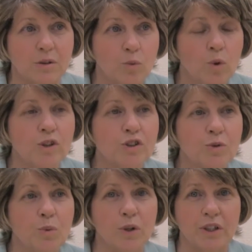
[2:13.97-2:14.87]
the
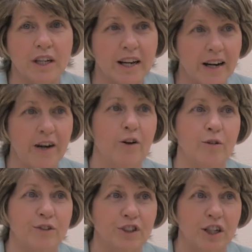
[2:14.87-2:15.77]
one-to-one
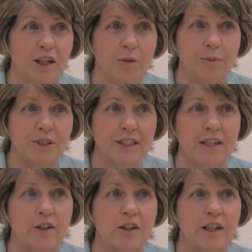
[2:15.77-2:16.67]
care of a child,
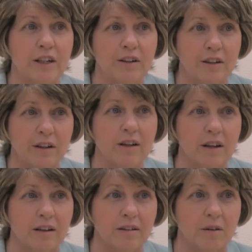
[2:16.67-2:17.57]
particularly
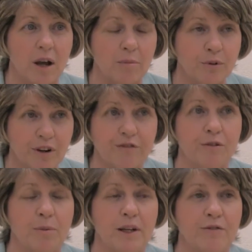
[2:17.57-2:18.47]
and
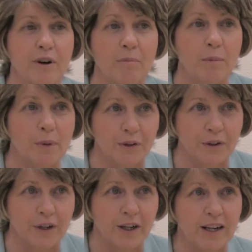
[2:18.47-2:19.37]
preferably from a
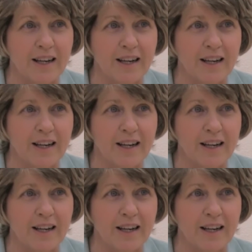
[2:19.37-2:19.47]
mother,